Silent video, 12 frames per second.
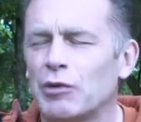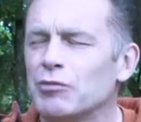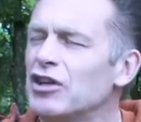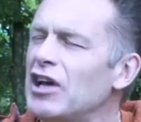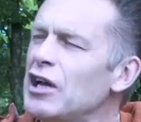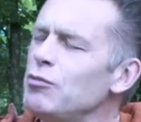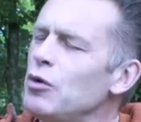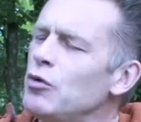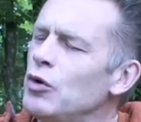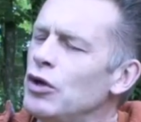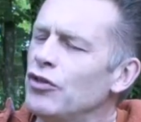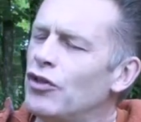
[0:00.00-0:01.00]
It was an animal
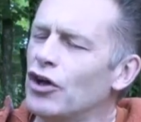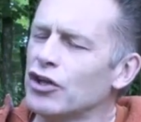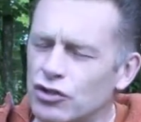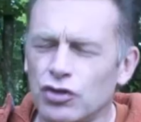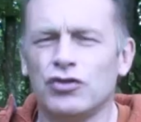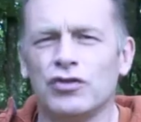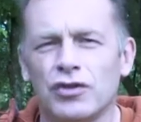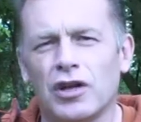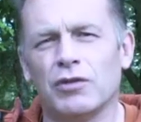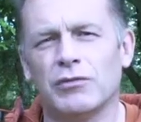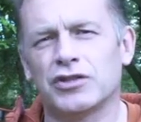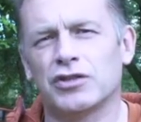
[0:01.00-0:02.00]
that I couldn't know
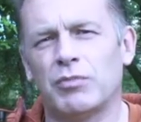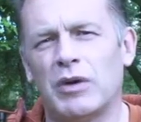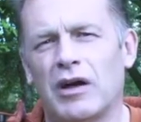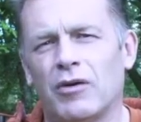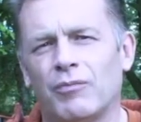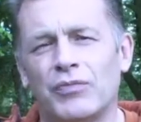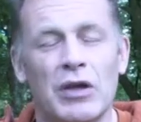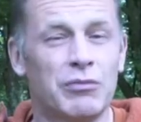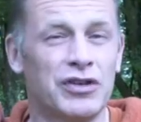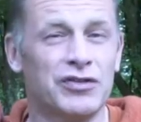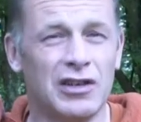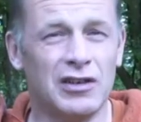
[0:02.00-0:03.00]
much about
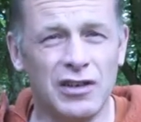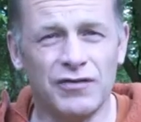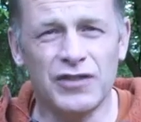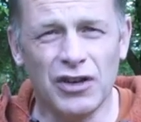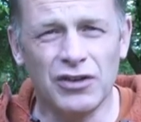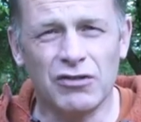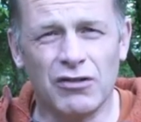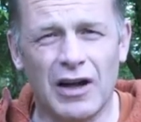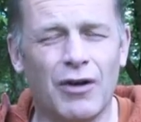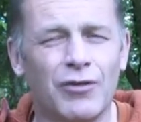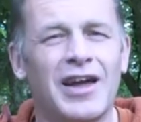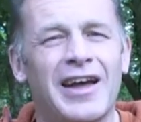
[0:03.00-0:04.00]
because it lived
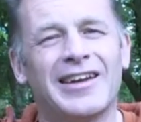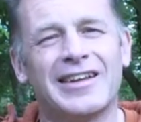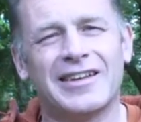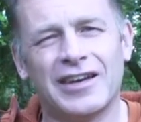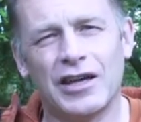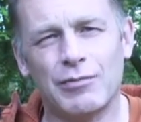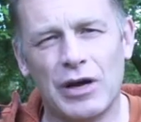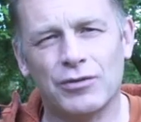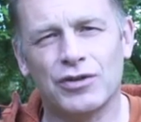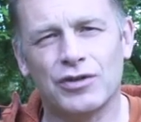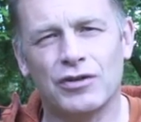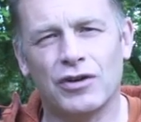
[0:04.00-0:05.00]
underground and it came
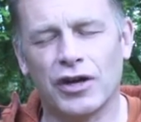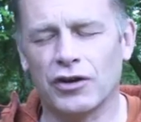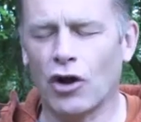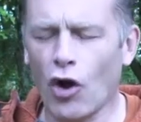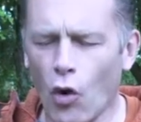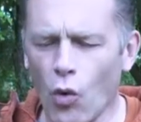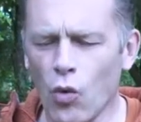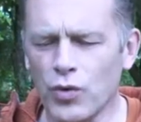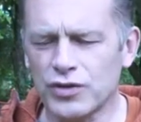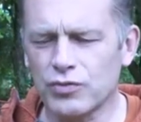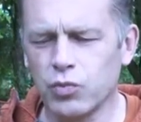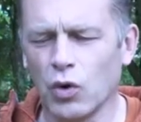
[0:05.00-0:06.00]
out at night, and I
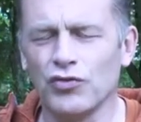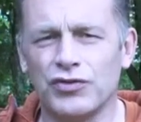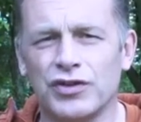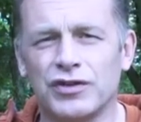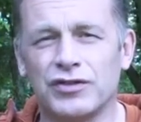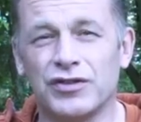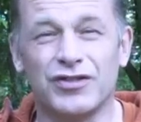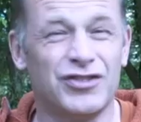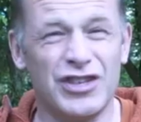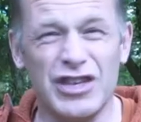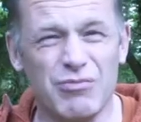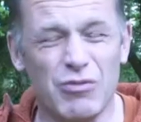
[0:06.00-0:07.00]
always wanted to
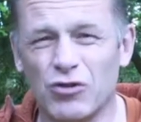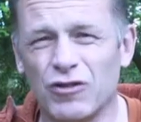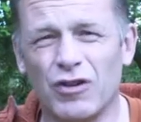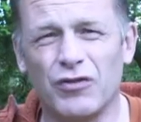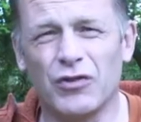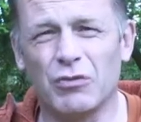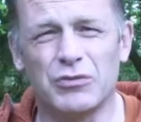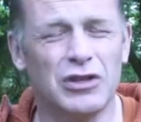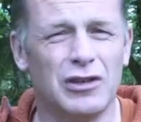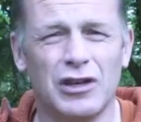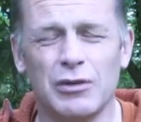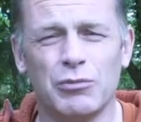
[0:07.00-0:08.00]
see more of them, to
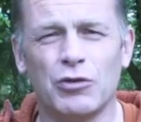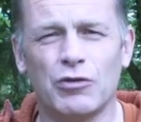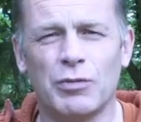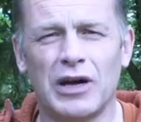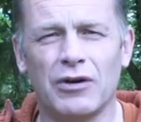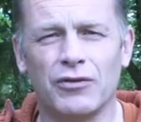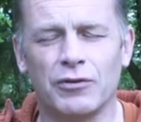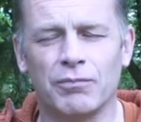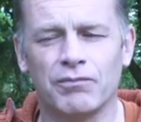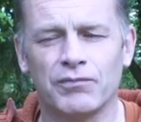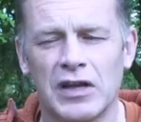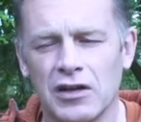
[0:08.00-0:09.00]
learn more about them.
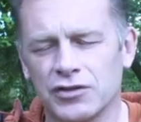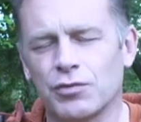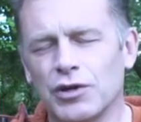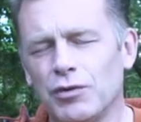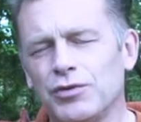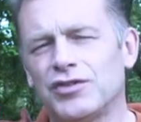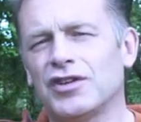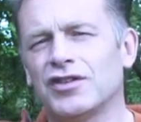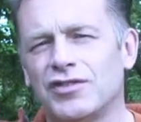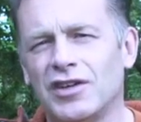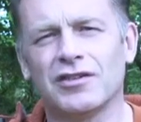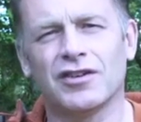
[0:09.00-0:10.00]
So when I was
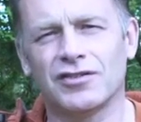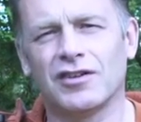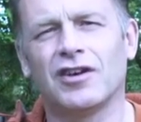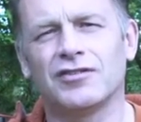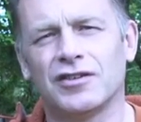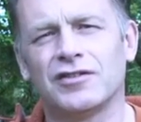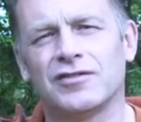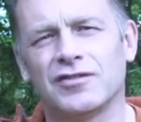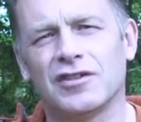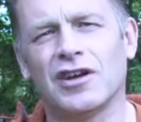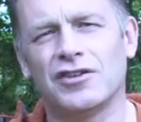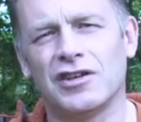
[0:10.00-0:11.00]
16, I started
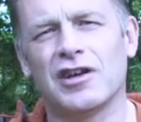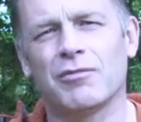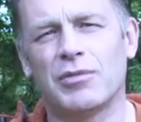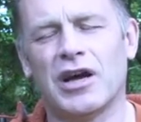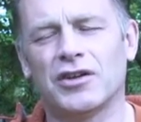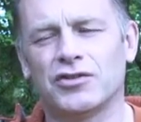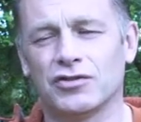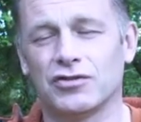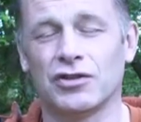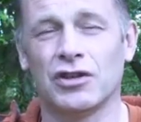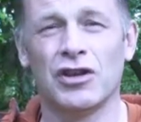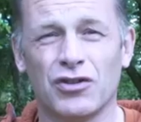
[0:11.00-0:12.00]
studying
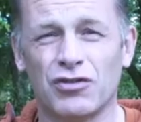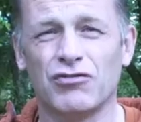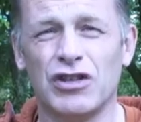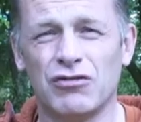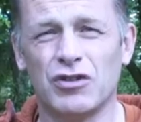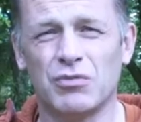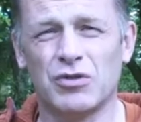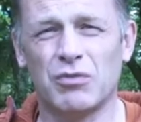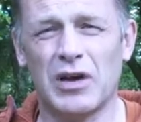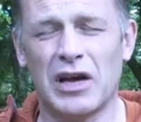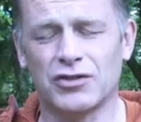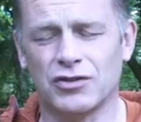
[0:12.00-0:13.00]
badgers. 3 groups of
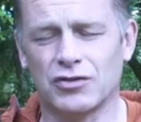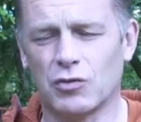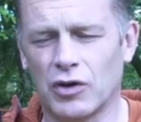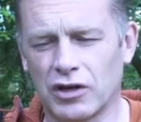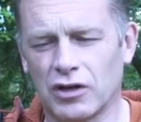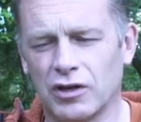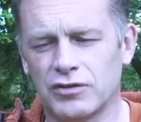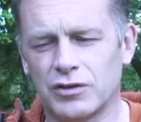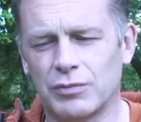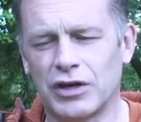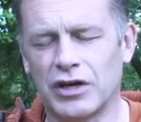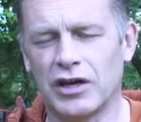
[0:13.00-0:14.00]
badgers quite close to
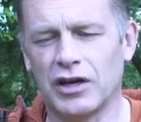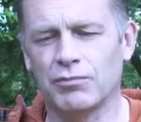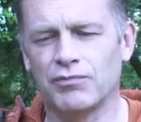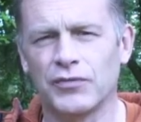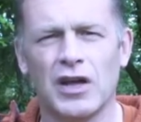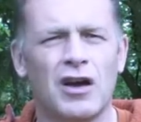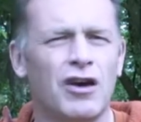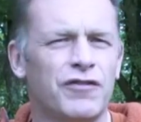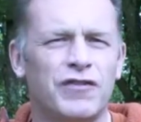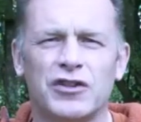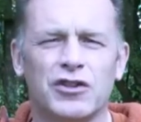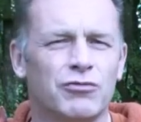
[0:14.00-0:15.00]
my home. I
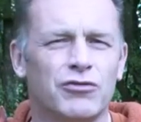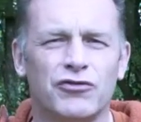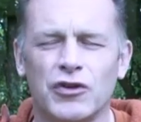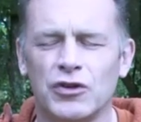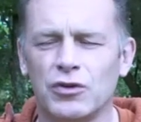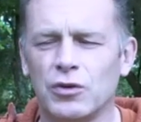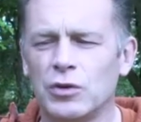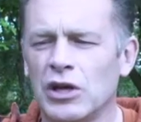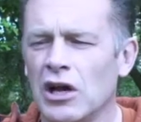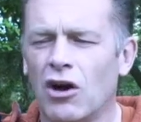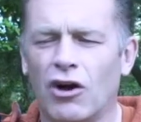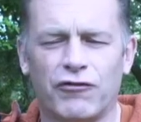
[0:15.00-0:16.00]
fed them food,
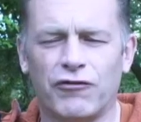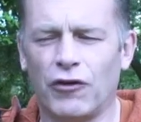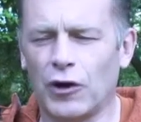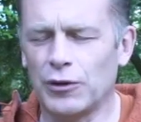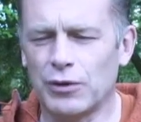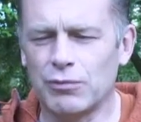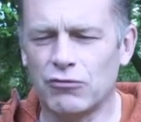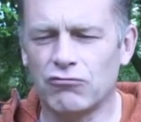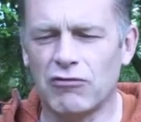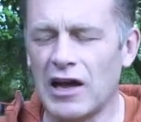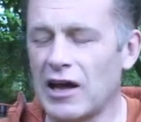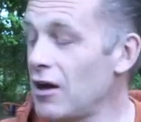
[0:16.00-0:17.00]
I followed them
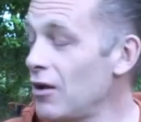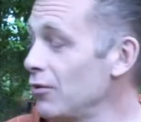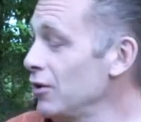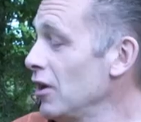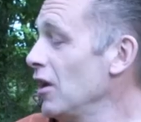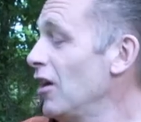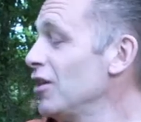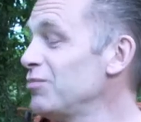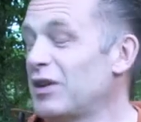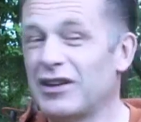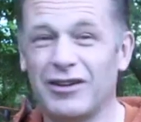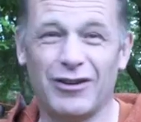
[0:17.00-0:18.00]
around, I
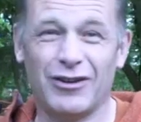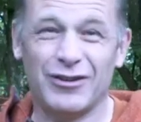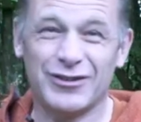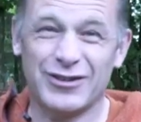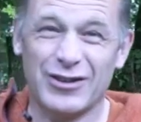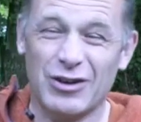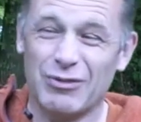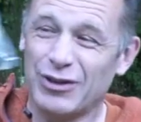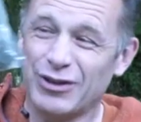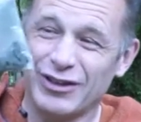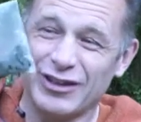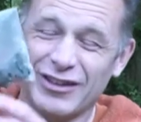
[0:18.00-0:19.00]
spent a lot of time
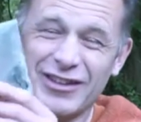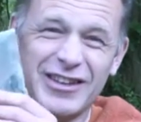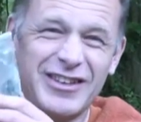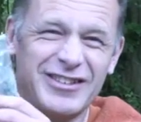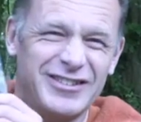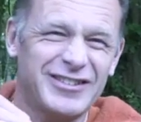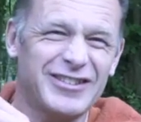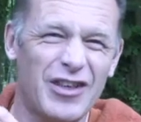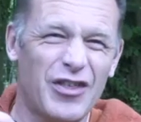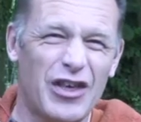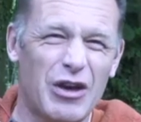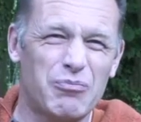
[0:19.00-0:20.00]
looking at this,
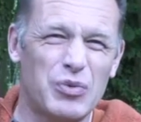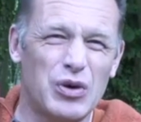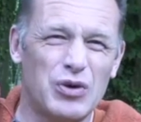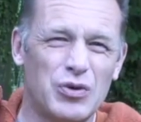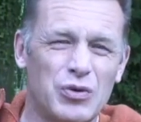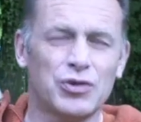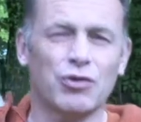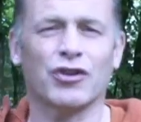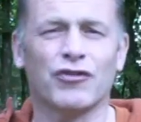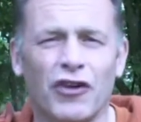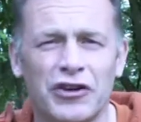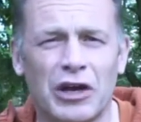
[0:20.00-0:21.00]
their poo, so I could
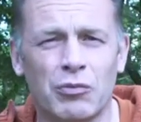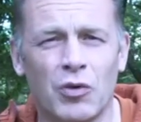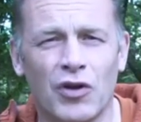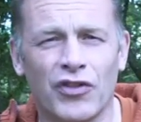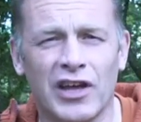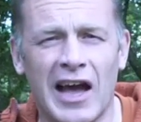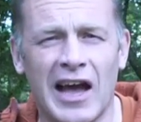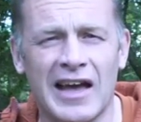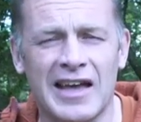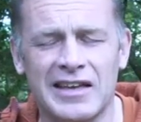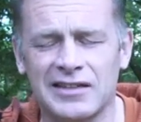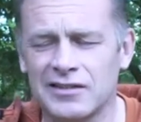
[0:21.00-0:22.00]
find out what they
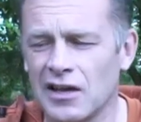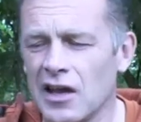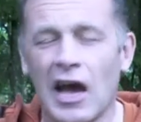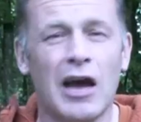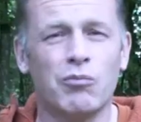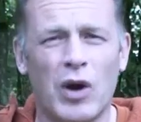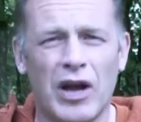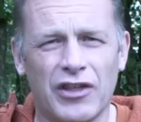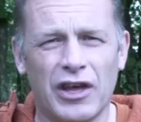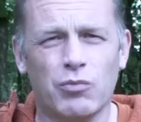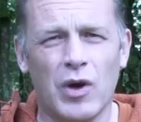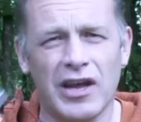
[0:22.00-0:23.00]
ate and where
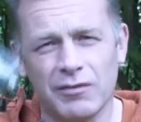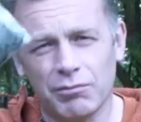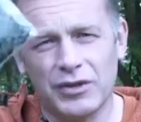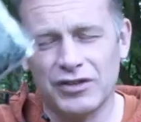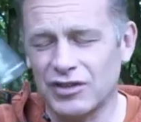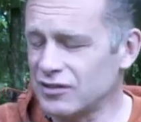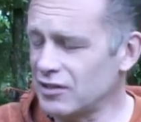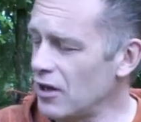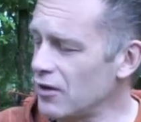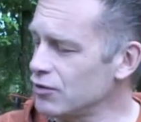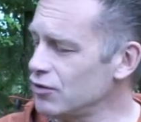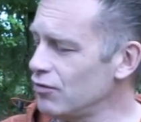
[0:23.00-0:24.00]
they went, because it
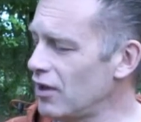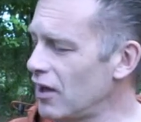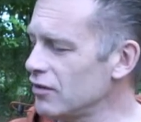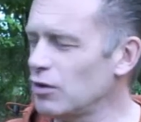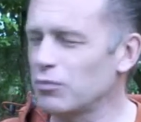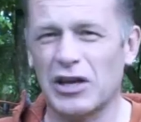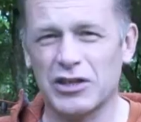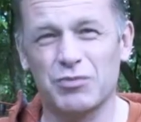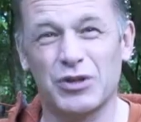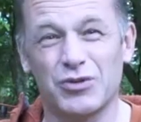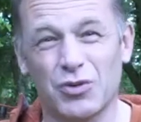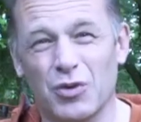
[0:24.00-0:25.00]
tells you that, so badger
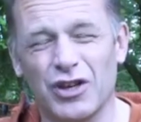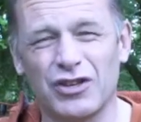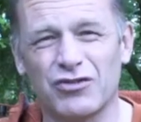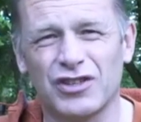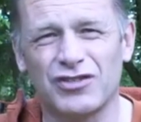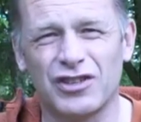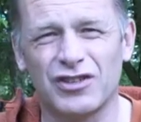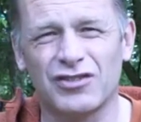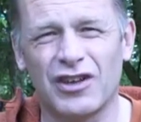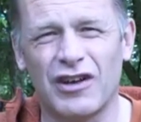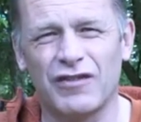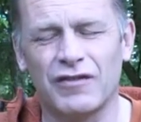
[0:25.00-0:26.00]
poo's quite interesting
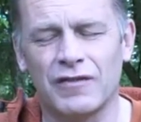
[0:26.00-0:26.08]
stuff.